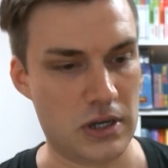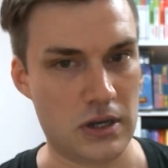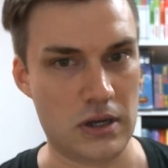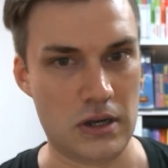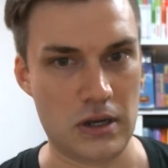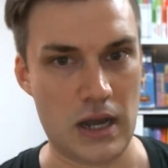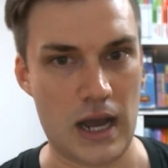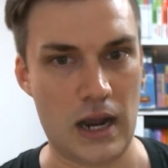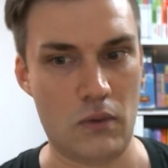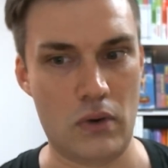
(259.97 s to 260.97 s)

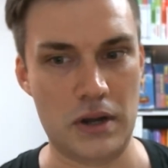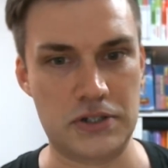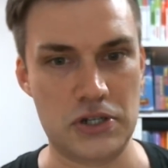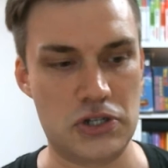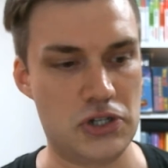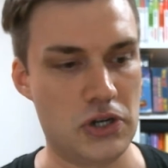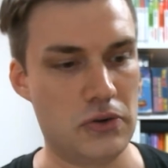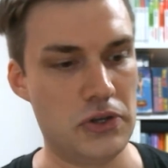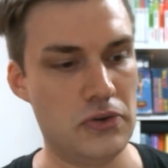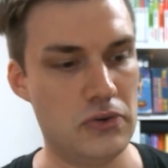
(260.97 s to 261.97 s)
I want to
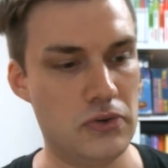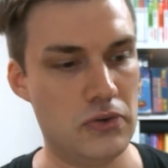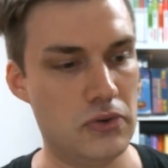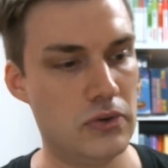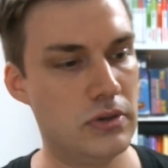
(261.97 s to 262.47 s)
show you